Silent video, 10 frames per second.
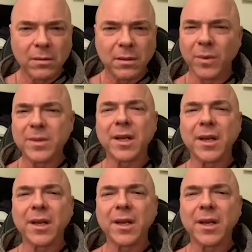No one's
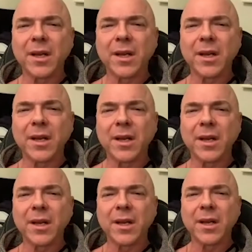going to listen to it.
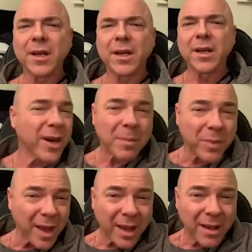I'll put it up
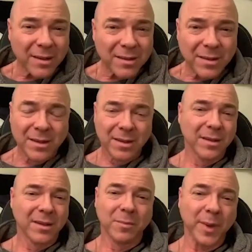there,
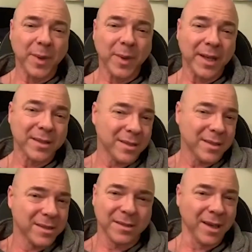but,
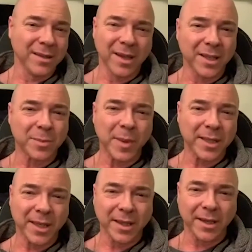don't expect anything great.